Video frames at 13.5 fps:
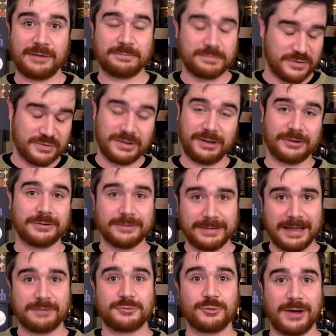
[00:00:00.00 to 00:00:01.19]
I still
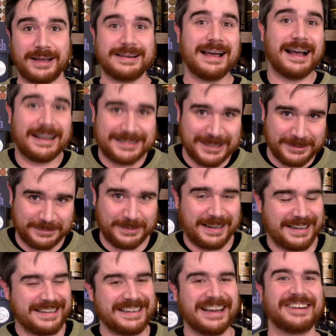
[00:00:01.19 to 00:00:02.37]
have tried not to
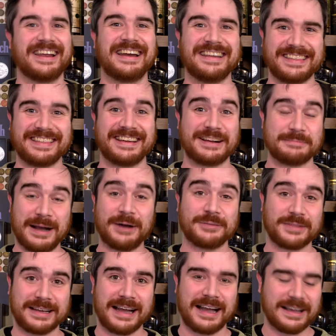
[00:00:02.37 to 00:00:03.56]
find out anything about
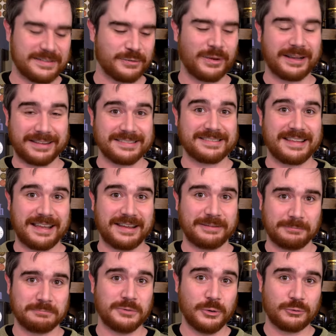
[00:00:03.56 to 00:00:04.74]
the guy so I can
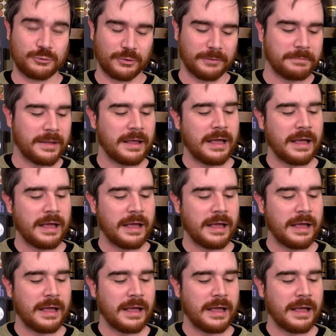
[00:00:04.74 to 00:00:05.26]
stay neutral.